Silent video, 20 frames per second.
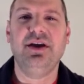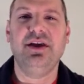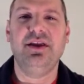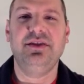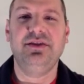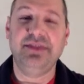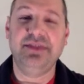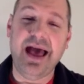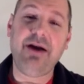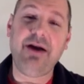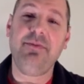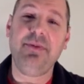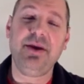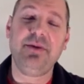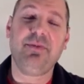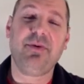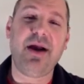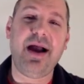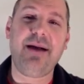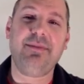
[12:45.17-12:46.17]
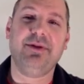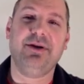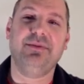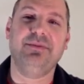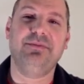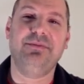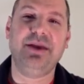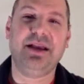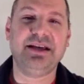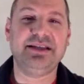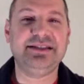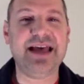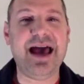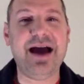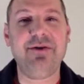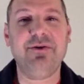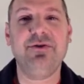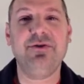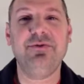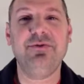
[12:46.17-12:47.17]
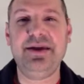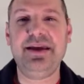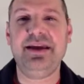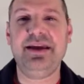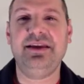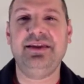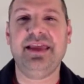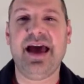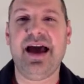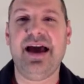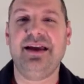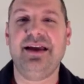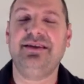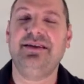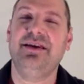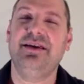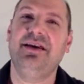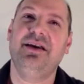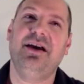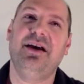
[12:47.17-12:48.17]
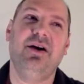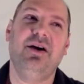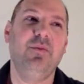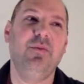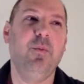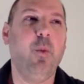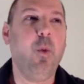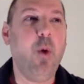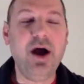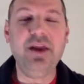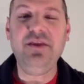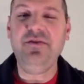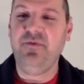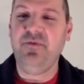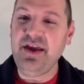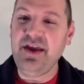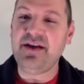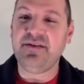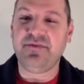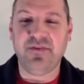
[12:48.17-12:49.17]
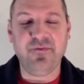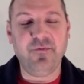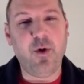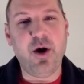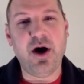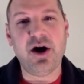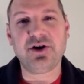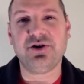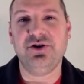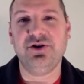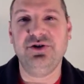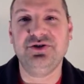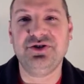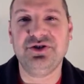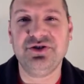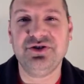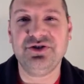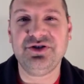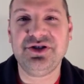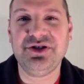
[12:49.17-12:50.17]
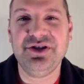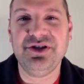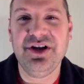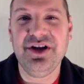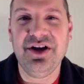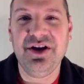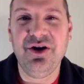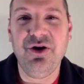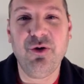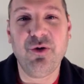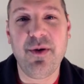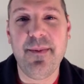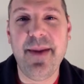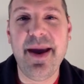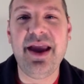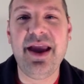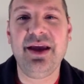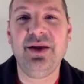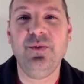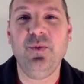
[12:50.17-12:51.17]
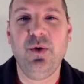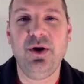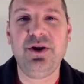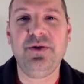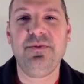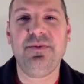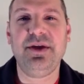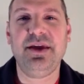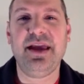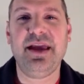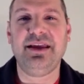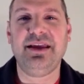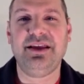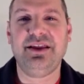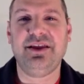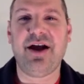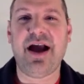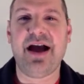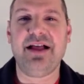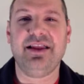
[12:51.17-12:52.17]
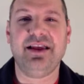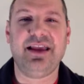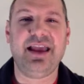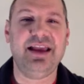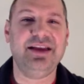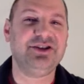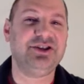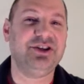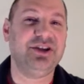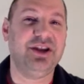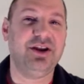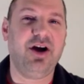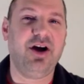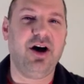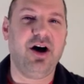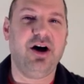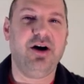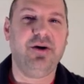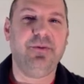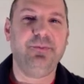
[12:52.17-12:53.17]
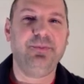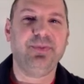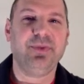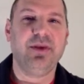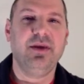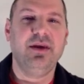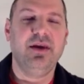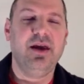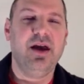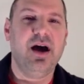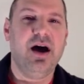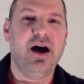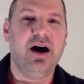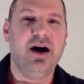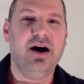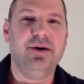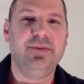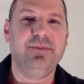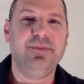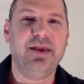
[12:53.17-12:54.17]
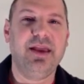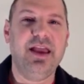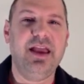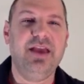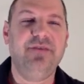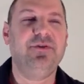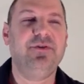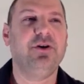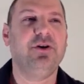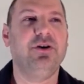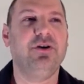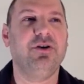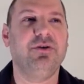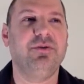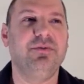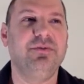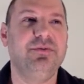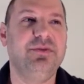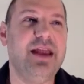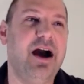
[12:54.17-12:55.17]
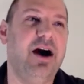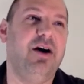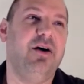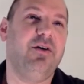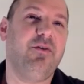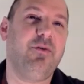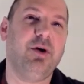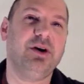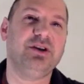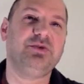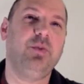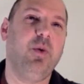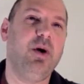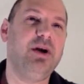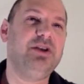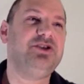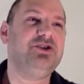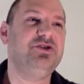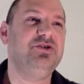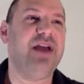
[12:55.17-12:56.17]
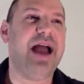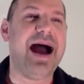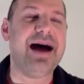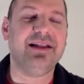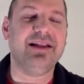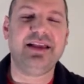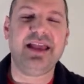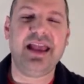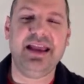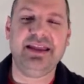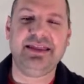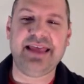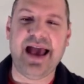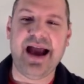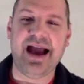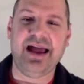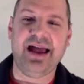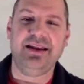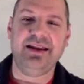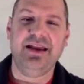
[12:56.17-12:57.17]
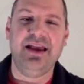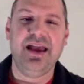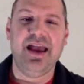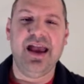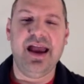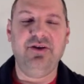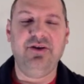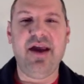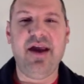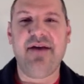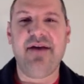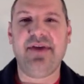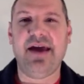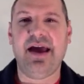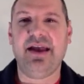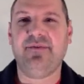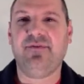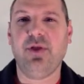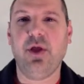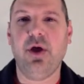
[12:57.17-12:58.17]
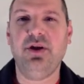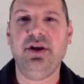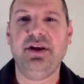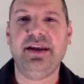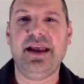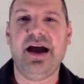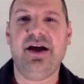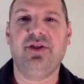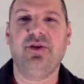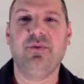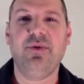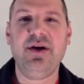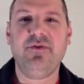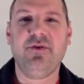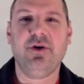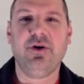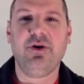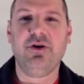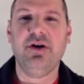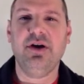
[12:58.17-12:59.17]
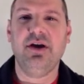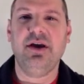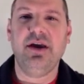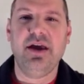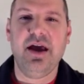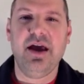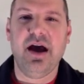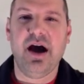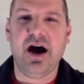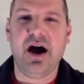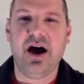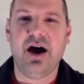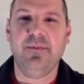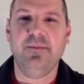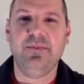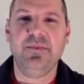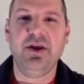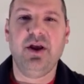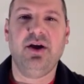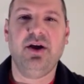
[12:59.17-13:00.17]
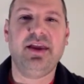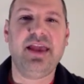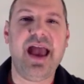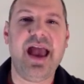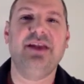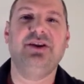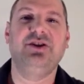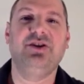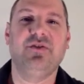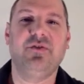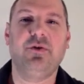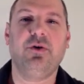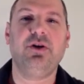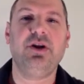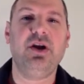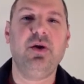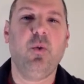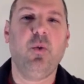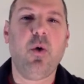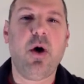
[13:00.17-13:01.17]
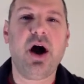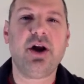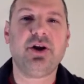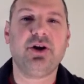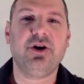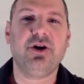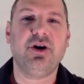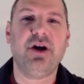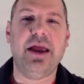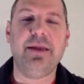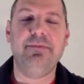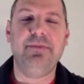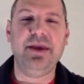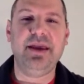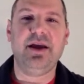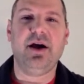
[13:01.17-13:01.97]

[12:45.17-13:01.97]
that would be a problem, because that would mean that 1/5 of water users who remain wouldn't be getting their allocation at all. Now, of course, once you allocate that and you have that floating down the river, again, diverting water and being